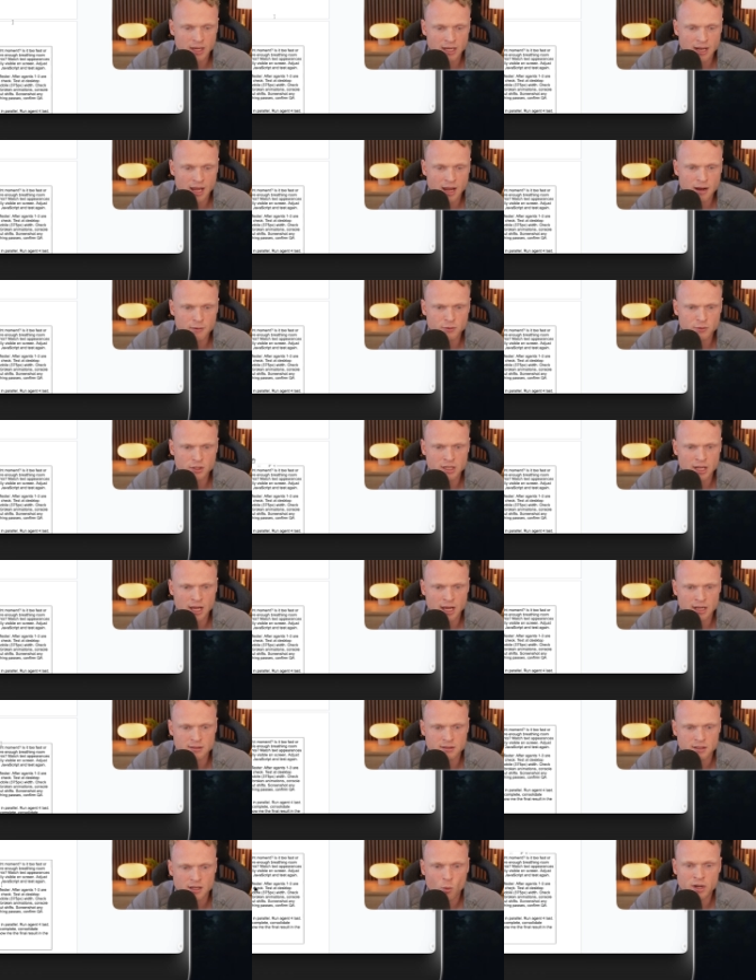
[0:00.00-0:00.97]
And after
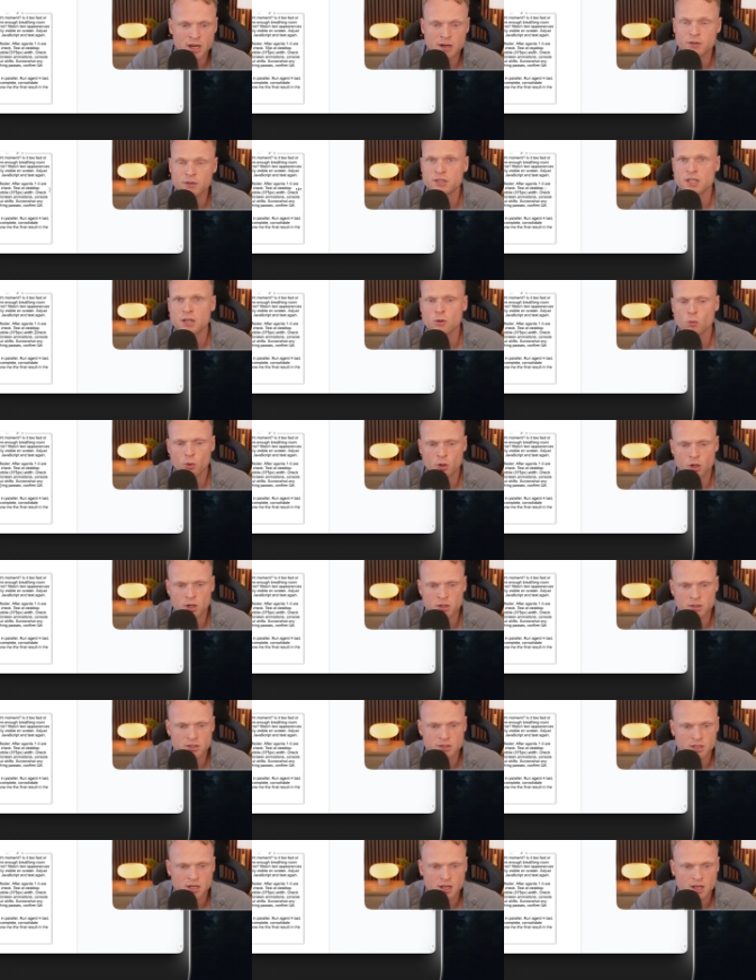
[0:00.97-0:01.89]
that, when everything works,